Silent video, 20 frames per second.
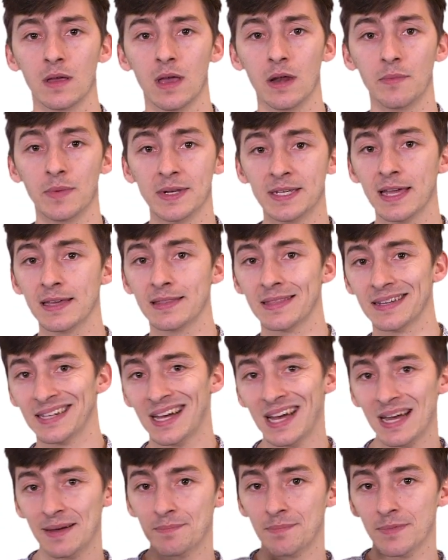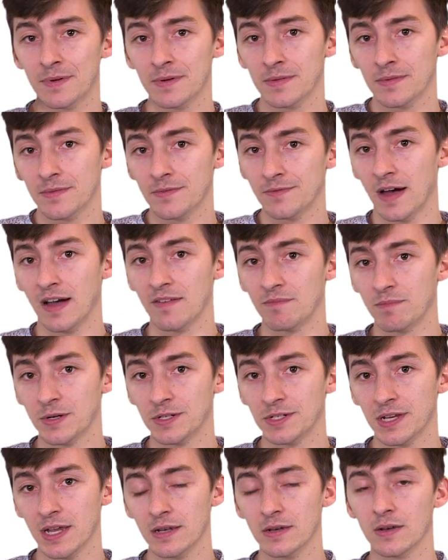and we take the top
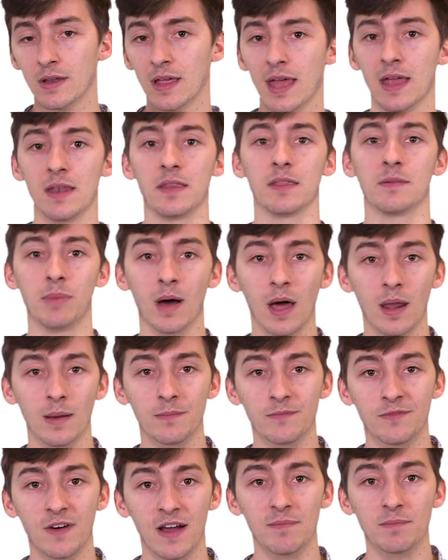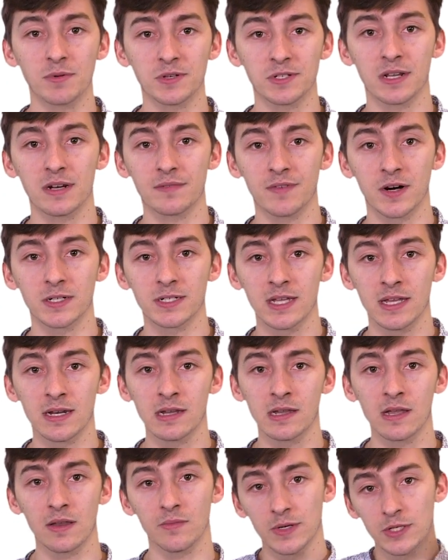5% and the bottom 5% of our
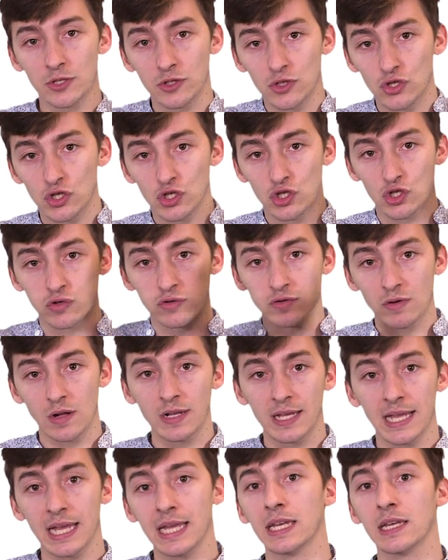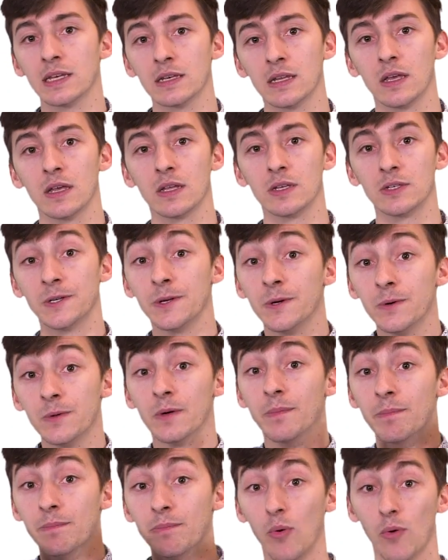data, and we just truncate it to
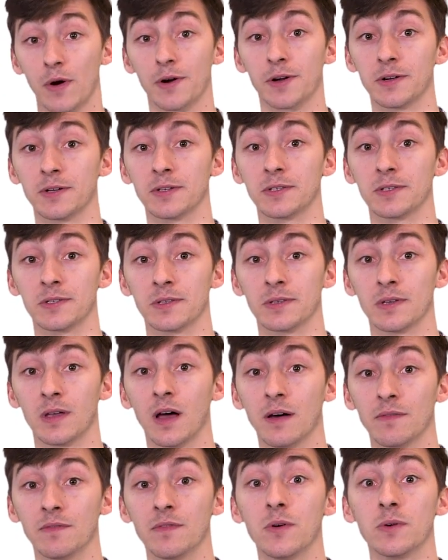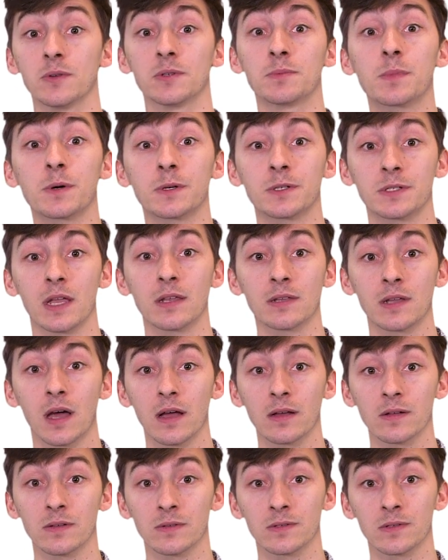the borders of those
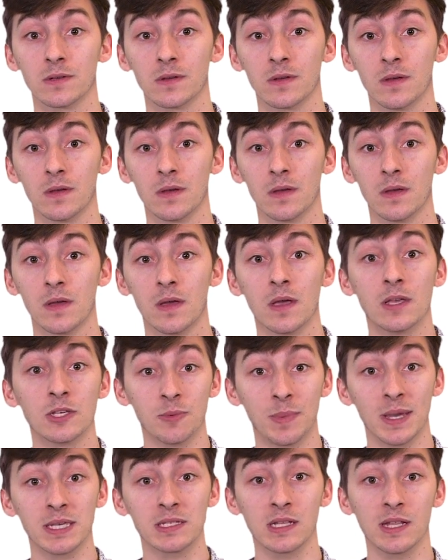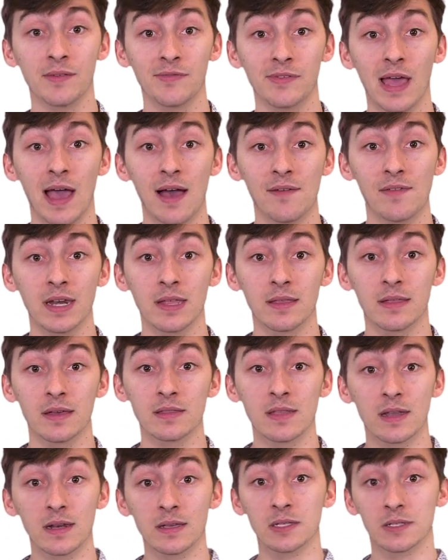percentiles. So basically, if we have
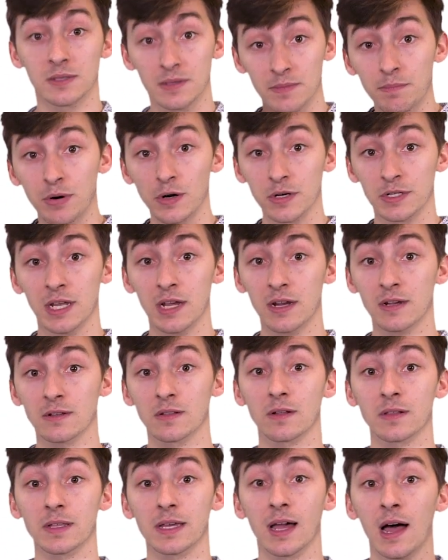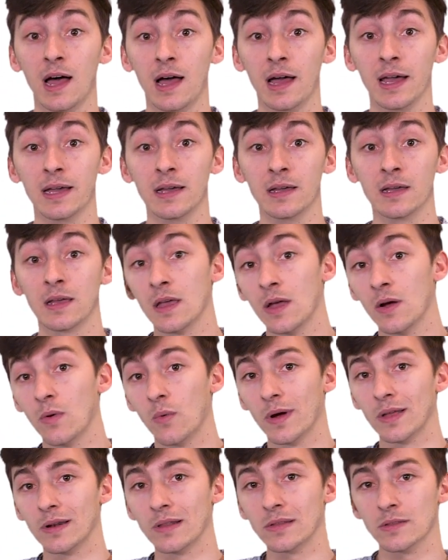anything that is particularly high,
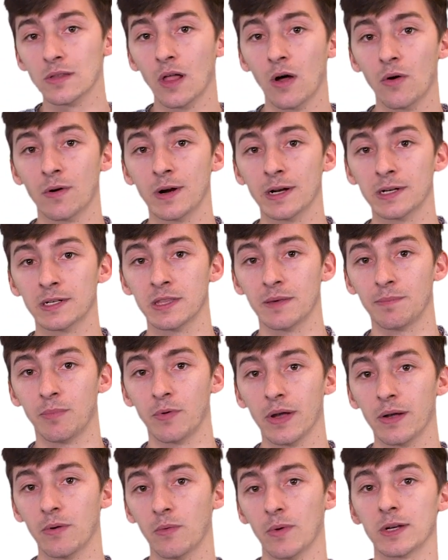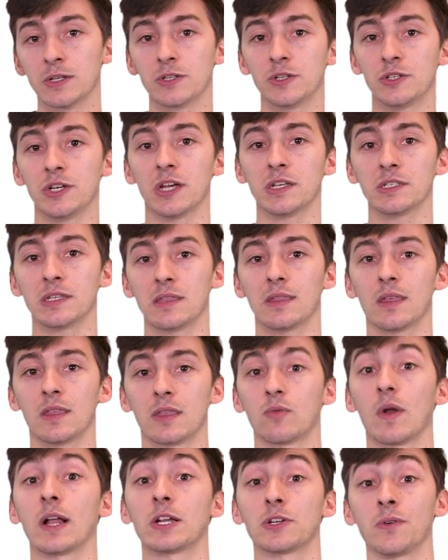we're going to lower it to the point where it's just at the
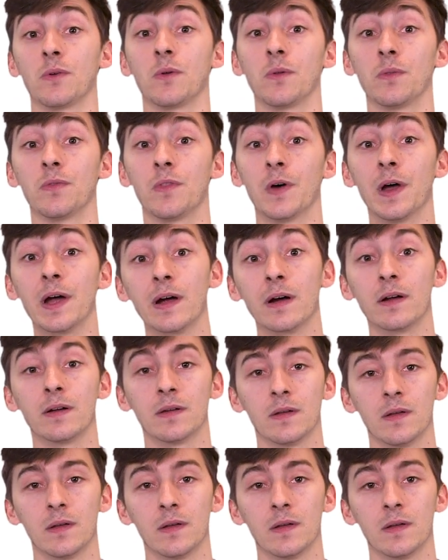threshold there.